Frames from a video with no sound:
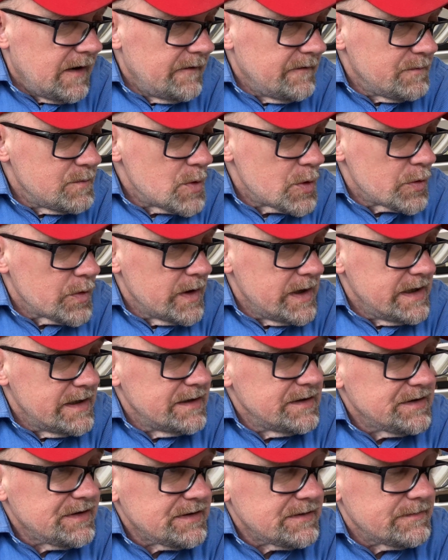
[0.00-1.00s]

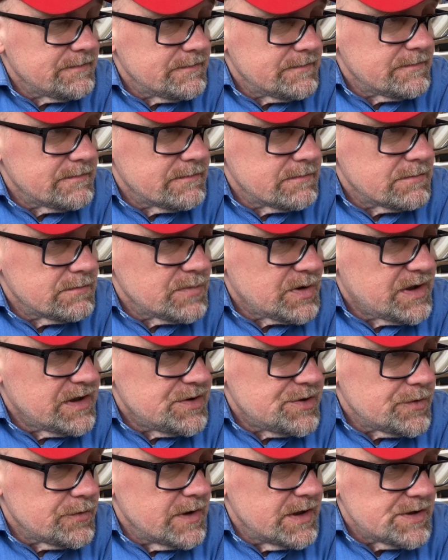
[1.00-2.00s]
Maria's
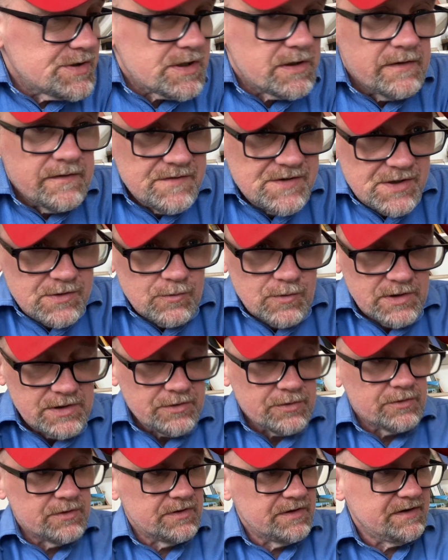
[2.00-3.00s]
situation if she
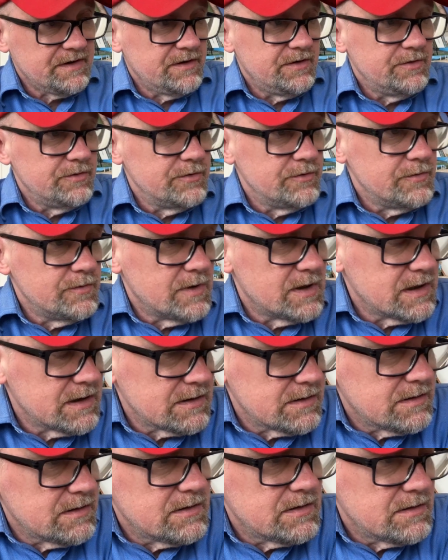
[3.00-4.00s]
returns
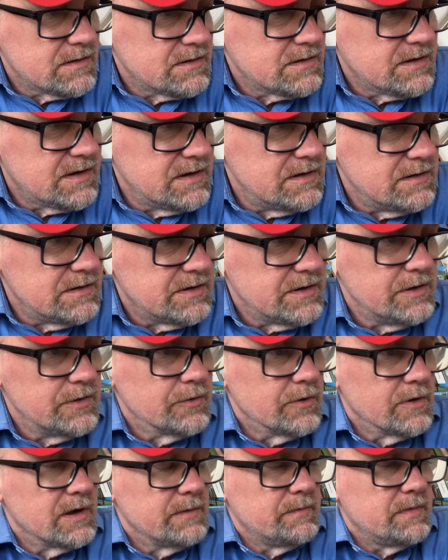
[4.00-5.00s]
to
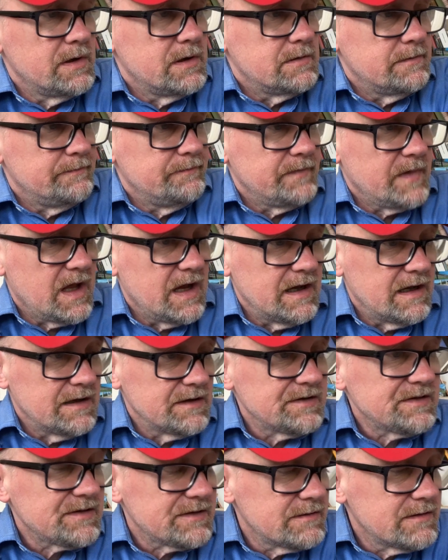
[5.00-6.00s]
Europe,
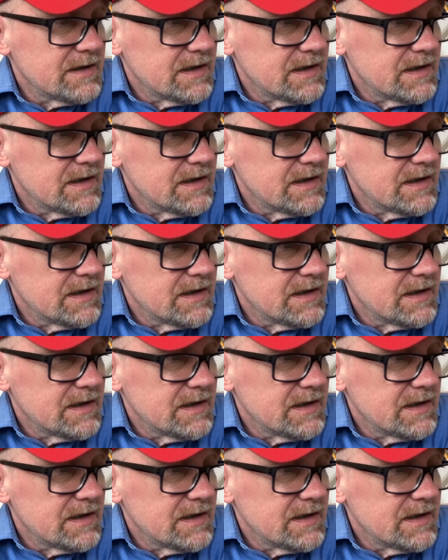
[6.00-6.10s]
as